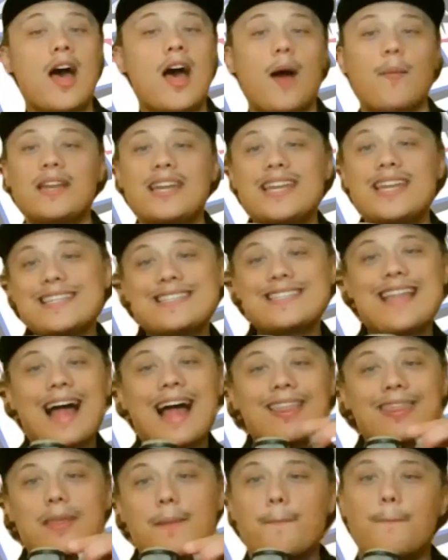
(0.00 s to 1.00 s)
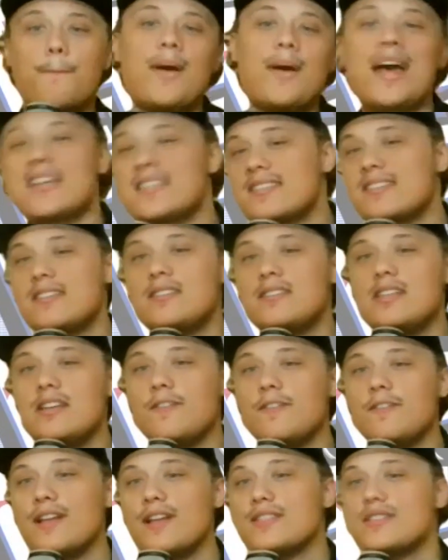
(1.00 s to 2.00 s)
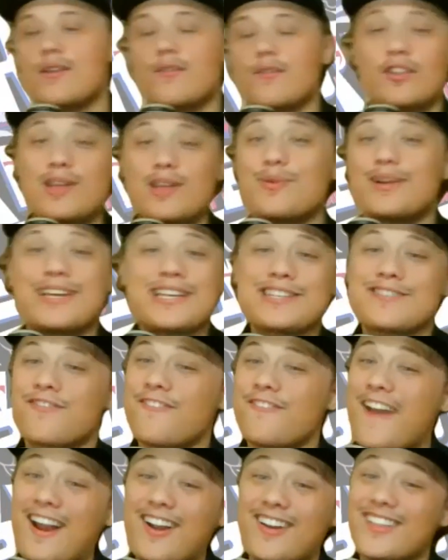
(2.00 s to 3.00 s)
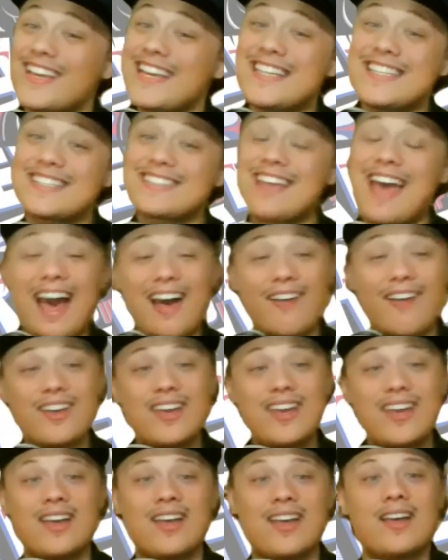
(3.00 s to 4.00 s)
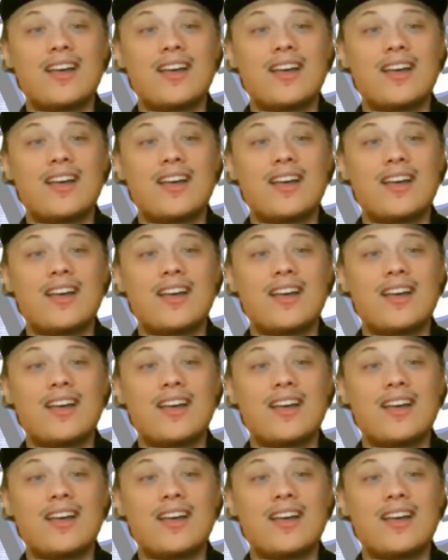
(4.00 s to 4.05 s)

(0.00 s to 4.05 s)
I mean, he's not the best defensively, but he's fairly savvy.